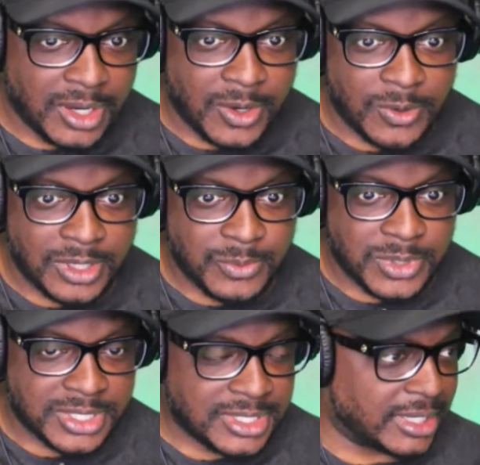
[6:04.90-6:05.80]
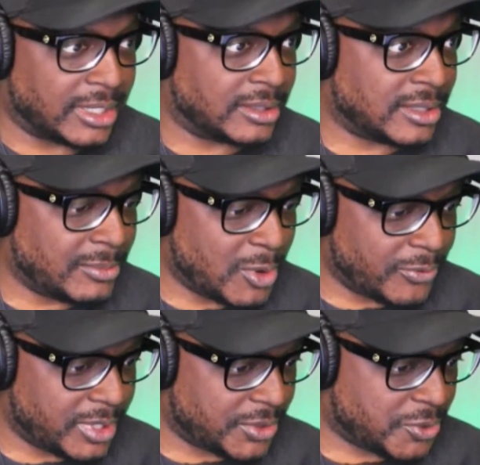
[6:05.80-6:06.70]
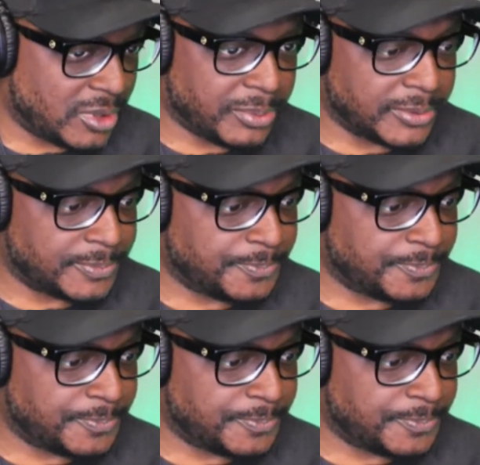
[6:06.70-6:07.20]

hold up 1 second. I'm over here tripping,